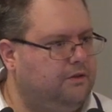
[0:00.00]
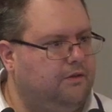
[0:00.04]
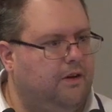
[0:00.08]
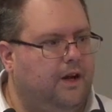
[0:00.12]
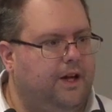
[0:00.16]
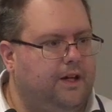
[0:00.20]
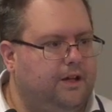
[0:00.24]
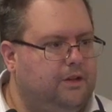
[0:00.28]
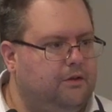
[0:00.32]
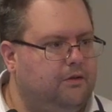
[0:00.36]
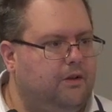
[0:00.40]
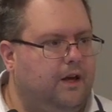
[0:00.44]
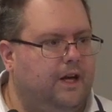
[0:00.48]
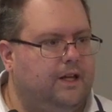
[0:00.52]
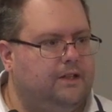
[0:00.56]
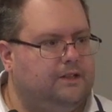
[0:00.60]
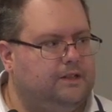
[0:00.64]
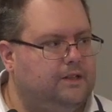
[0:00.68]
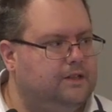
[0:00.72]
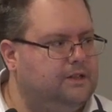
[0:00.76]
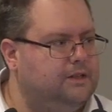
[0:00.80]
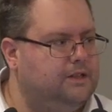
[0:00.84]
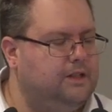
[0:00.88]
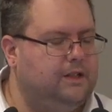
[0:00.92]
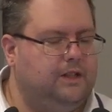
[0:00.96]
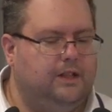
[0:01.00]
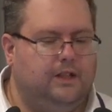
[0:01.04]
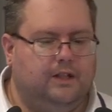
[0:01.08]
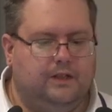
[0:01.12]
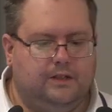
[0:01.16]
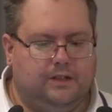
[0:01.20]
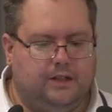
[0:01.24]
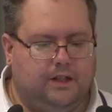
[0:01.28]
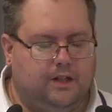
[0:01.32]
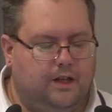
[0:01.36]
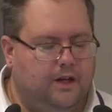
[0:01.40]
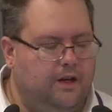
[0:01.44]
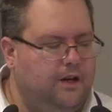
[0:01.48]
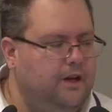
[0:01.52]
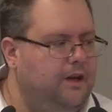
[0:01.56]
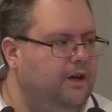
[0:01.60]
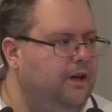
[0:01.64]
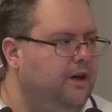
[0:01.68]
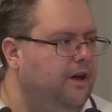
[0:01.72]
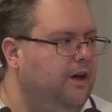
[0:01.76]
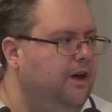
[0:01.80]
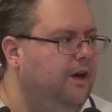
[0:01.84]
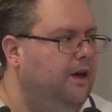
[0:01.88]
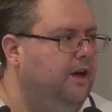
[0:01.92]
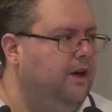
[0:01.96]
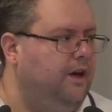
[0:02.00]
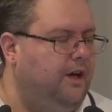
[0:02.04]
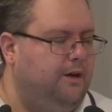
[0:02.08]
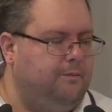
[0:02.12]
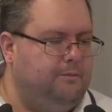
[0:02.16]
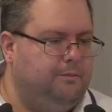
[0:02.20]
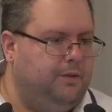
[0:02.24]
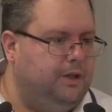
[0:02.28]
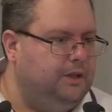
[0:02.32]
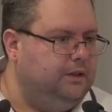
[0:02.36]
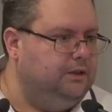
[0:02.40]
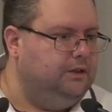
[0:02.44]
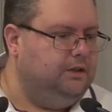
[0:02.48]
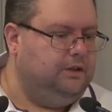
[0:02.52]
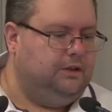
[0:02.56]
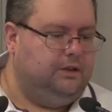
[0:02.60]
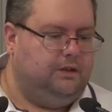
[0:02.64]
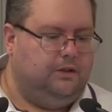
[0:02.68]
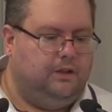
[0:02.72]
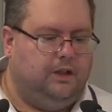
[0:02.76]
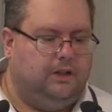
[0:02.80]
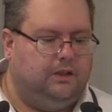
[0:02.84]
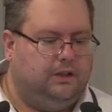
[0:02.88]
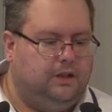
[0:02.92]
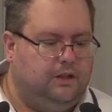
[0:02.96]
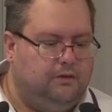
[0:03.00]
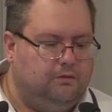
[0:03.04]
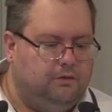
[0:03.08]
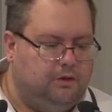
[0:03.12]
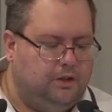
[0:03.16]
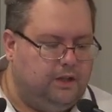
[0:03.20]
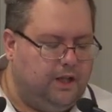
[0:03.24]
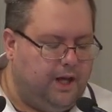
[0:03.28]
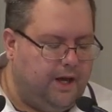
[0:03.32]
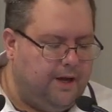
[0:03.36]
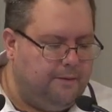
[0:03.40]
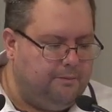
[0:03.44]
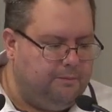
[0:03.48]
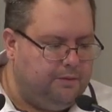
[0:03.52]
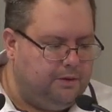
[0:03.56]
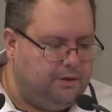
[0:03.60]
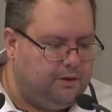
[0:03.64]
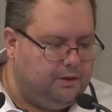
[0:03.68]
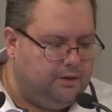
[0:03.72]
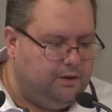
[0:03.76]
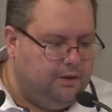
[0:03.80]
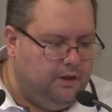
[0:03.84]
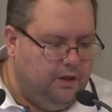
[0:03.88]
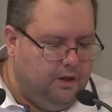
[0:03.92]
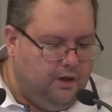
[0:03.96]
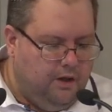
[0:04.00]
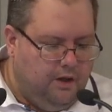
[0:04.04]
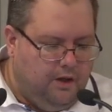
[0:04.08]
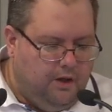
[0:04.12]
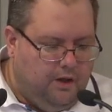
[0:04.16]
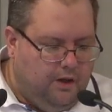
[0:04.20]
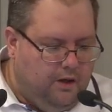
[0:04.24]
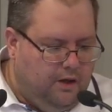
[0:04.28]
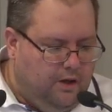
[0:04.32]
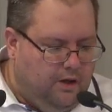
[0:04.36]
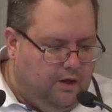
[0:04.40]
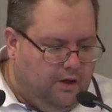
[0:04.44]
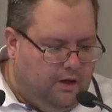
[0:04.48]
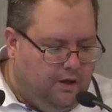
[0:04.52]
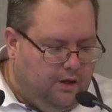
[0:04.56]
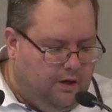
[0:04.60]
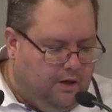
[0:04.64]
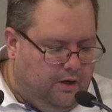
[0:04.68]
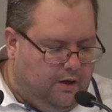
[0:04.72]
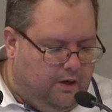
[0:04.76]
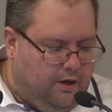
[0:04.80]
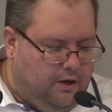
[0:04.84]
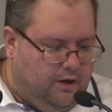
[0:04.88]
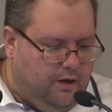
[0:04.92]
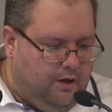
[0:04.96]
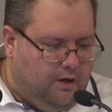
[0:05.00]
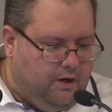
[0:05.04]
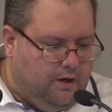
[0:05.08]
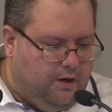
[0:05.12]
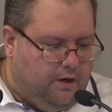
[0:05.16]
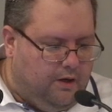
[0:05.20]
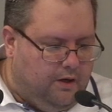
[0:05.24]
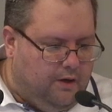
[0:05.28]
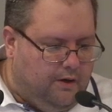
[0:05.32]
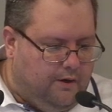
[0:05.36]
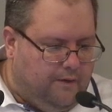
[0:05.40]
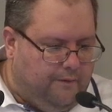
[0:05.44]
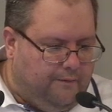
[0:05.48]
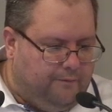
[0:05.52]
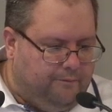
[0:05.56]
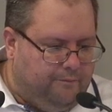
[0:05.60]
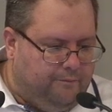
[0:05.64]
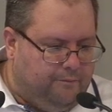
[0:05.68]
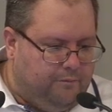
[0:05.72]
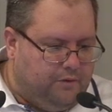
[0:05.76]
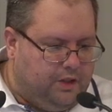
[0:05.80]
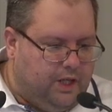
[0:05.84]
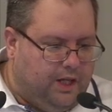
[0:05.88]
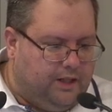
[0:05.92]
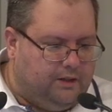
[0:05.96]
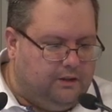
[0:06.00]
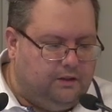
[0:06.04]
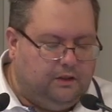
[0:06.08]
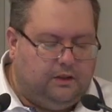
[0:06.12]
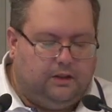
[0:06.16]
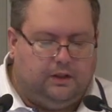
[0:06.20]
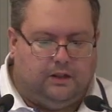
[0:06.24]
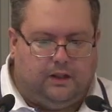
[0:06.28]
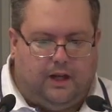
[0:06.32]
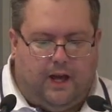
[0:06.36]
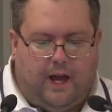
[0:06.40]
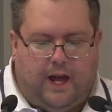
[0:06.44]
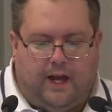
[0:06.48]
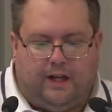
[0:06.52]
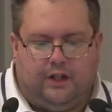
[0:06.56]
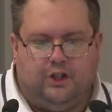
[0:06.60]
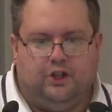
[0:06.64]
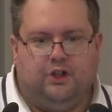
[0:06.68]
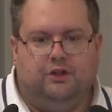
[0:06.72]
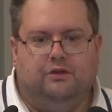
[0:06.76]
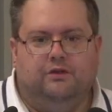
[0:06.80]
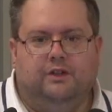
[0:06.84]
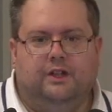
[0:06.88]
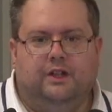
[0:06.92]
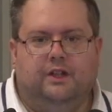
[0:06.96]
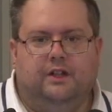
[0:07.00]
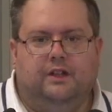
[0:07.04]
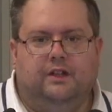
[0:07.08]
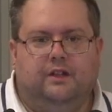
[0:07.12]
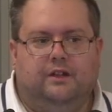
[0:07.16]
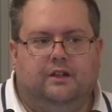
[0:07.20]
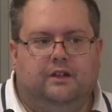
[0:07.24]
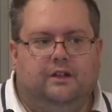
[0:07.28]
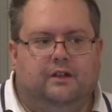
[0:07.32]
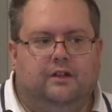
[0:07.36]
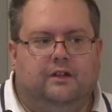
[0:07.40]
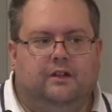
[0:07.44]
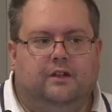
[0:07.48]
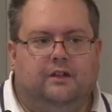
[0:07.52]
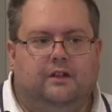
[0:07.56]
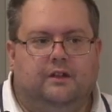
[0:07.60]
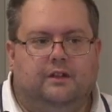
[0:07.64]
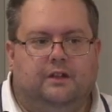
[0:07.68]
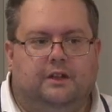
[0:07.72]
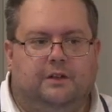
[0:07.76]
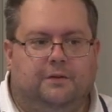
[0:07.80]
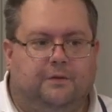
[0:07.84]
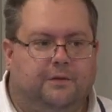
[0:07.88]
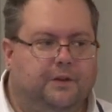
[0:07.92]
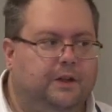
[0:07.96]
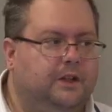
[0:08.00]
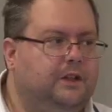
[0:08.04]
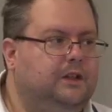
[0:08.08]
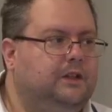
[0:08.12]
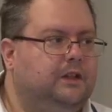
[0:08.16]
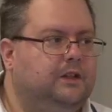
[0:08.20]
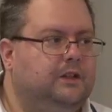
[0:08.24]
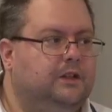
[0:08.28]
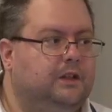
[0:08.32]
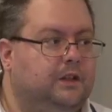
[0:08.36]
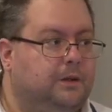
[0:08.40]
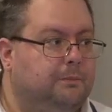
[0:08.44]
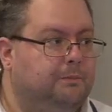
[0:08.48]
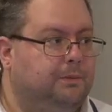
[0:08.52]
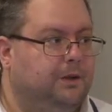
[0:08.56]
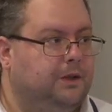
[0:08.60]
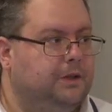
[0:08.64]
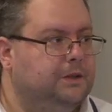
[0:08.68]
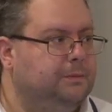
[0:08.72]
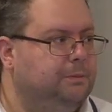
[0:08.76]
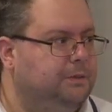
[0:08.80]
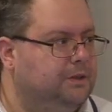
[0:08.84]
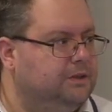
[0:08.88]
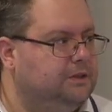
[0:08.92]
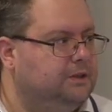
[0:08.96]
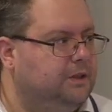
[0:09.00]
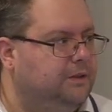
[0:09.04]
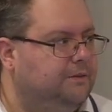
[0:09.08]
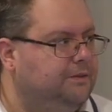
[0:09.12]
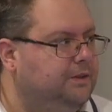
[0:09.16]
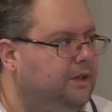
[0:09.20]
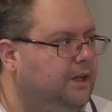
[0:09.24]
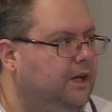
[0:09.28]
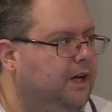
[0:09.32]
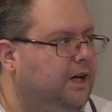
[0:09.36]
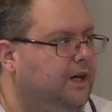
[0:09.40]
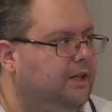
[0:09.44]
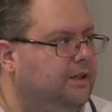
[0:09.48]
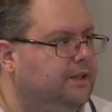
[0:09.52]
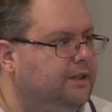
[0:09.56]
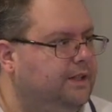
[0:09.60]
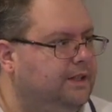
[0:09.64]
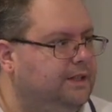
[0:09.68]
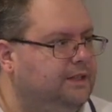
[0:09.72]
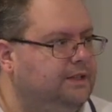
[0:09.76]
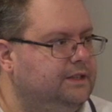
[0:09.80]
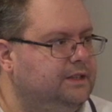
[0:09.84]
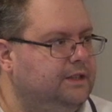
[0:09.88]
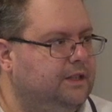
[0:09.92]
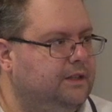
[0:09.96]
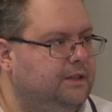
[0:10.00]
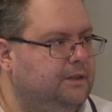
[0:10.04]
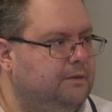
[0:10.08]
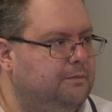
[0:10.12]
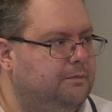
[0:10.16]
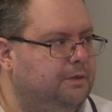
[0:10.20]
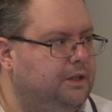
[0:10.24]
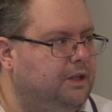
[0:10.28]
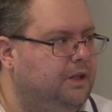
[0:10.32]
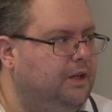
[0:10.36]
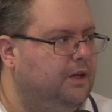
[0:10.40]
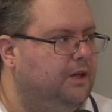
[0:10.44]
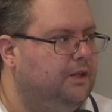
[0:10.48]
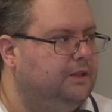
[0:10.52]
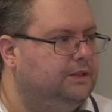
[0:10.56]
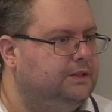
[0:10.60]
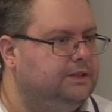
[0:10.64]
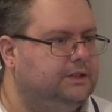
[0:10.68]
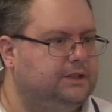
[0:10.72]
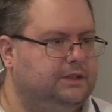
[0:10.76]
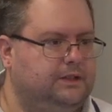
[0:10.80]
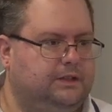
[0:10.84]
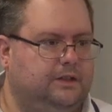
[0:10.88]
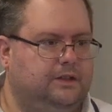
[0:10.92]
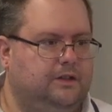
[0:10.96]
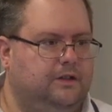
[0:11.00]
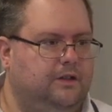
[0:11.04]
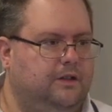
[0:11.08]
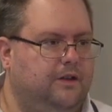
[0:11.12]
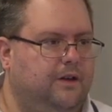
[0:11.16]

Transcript: trying to access the disk, but nothing would happen. Uh, that actually uh, defeated the purpose of the hard disk because